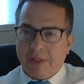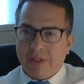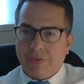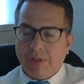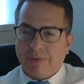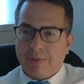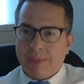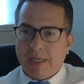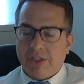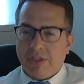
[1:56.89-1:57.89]
it's really for
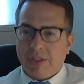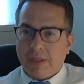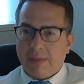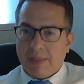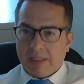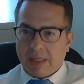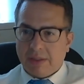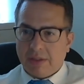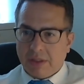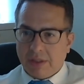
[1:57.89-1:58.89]
patients uh, based on
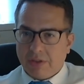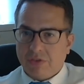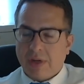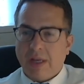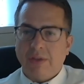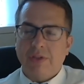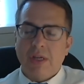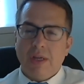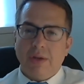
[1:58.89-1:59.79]
the clinical trials